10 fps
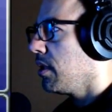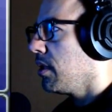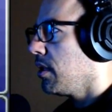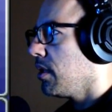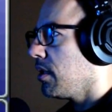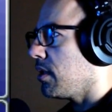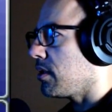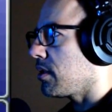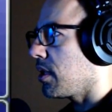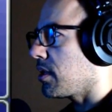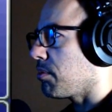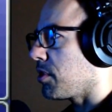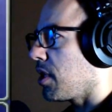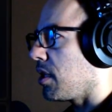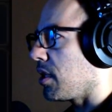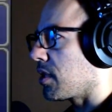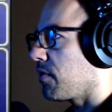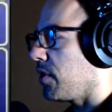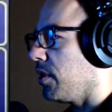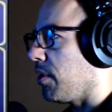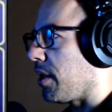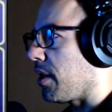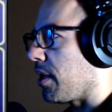Let's get some tonics for you, I think.